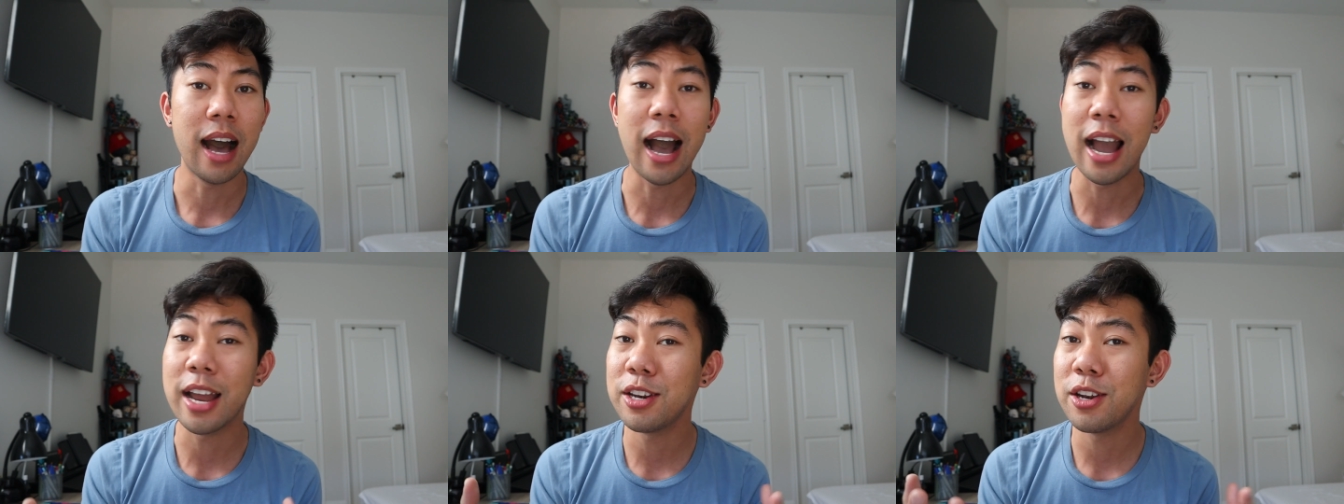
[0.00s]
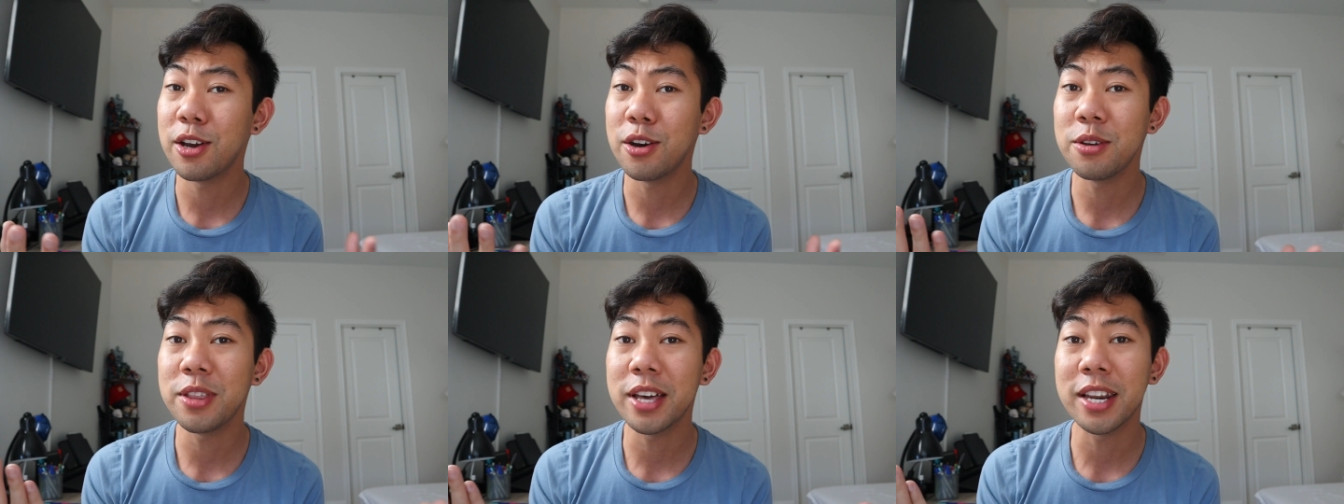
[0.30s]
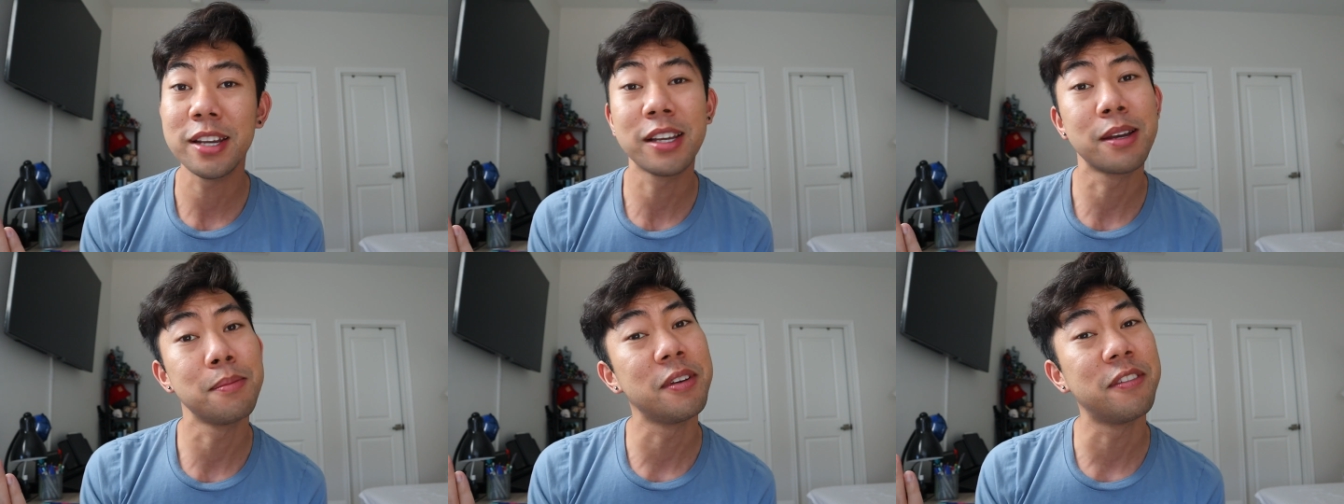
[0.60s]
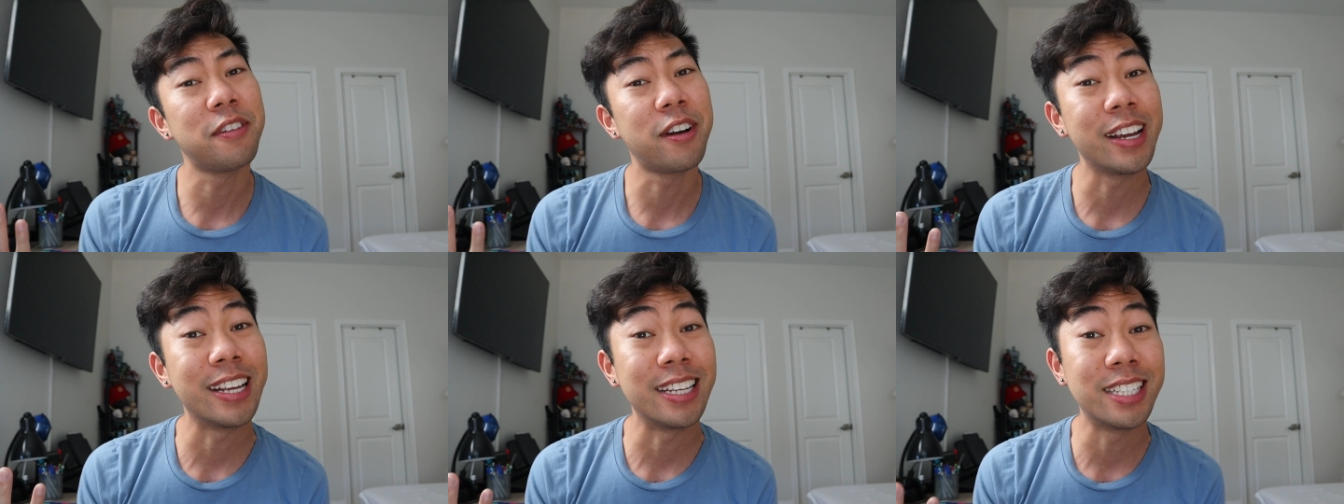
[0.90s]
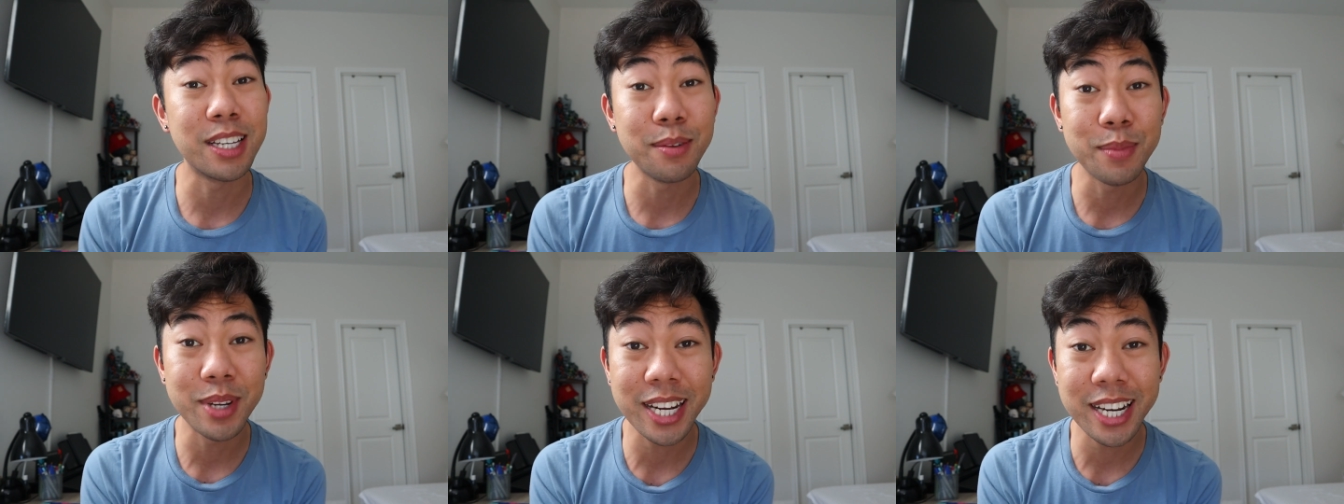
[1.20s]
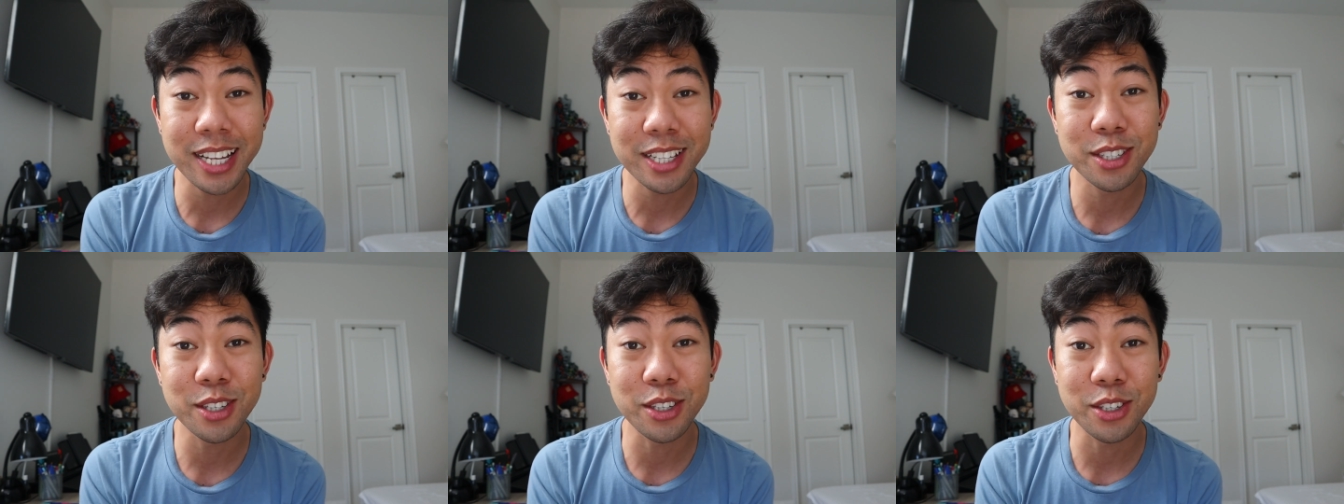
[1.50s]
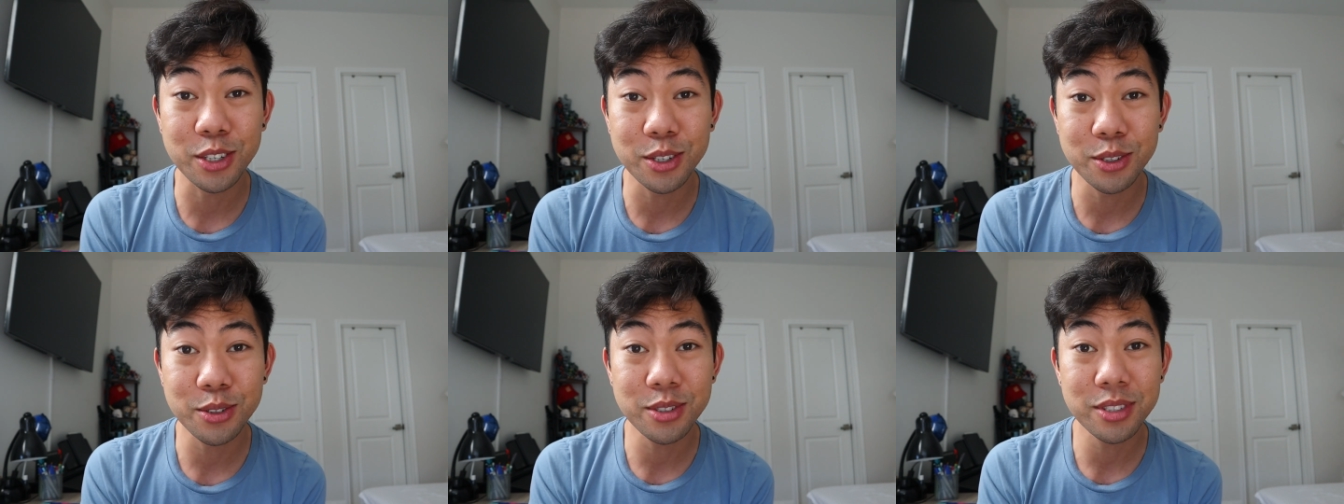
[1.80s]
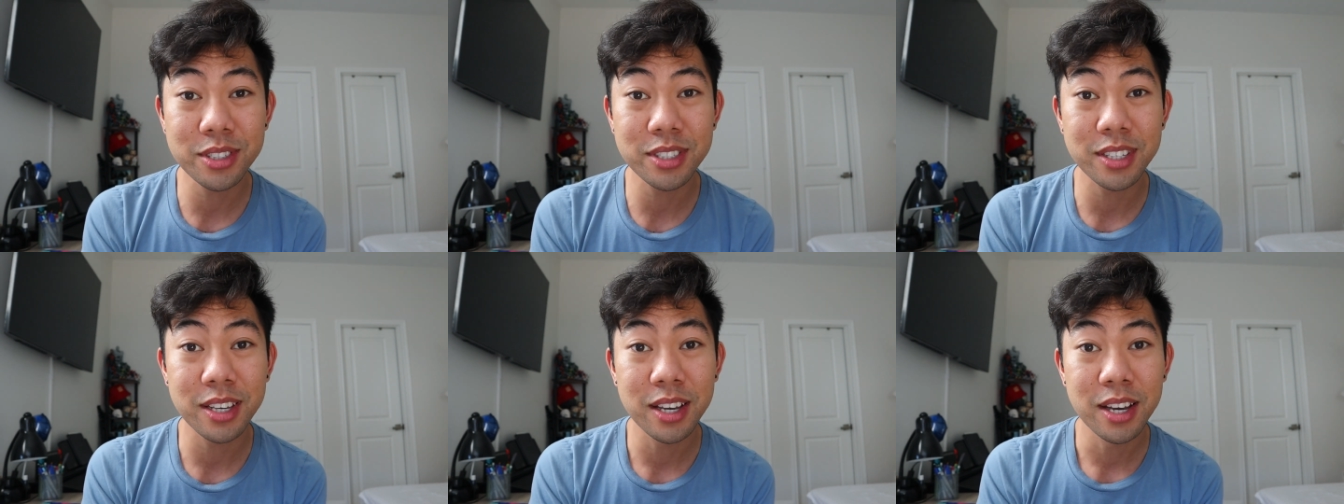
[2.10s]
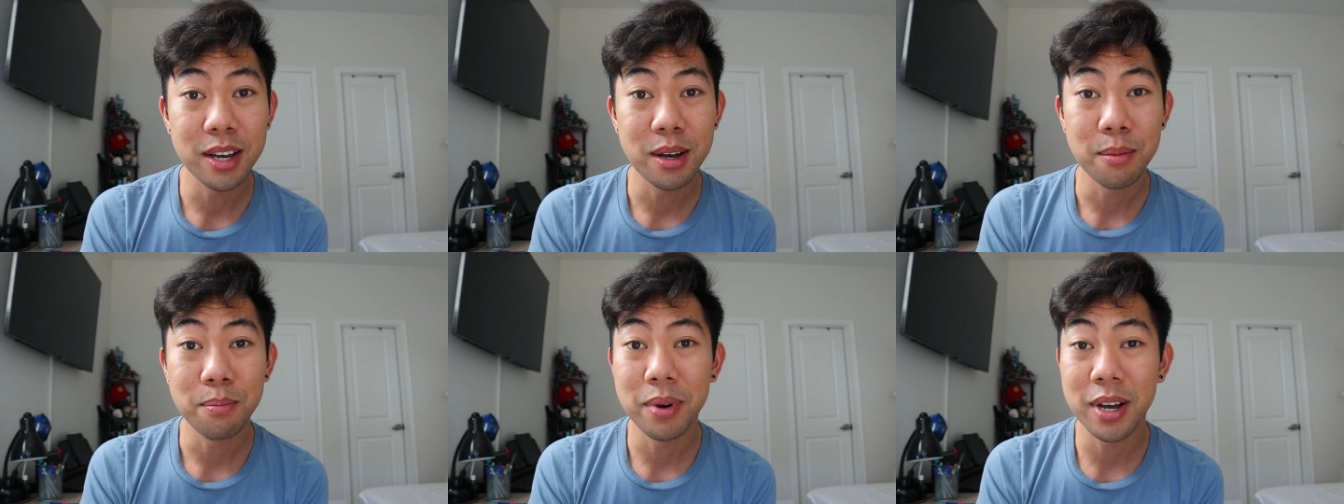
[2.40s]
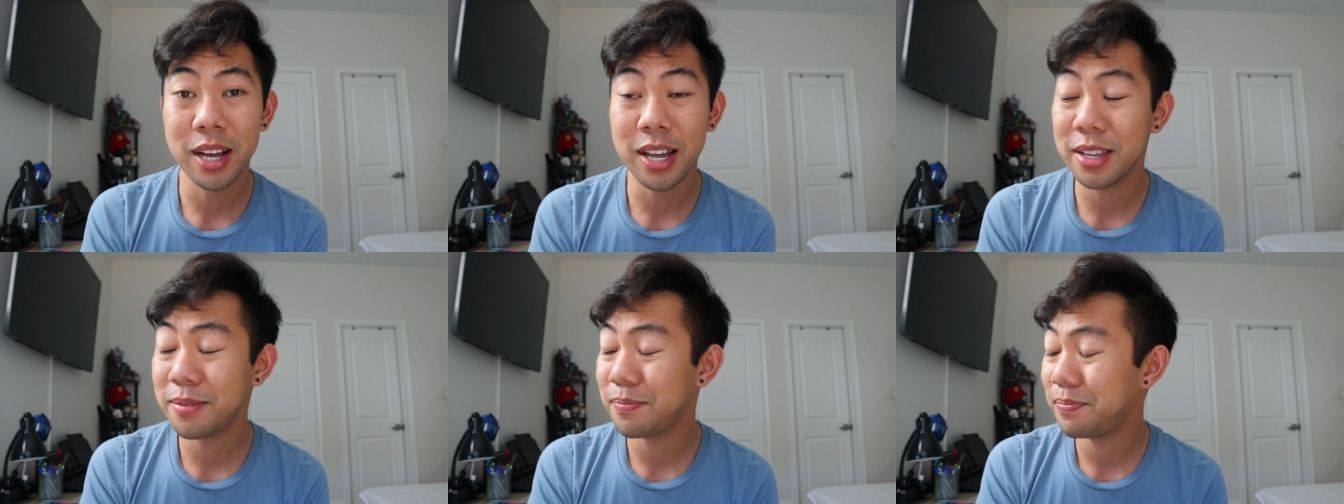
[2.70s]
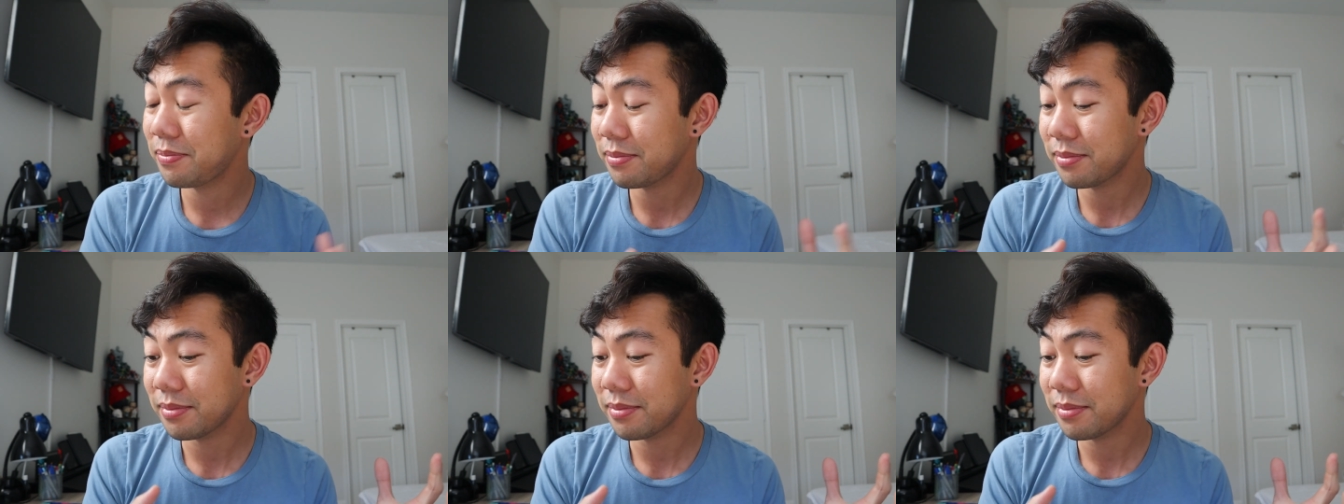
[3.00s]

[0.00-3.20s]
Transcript: I know that it can be very intimidating to use, but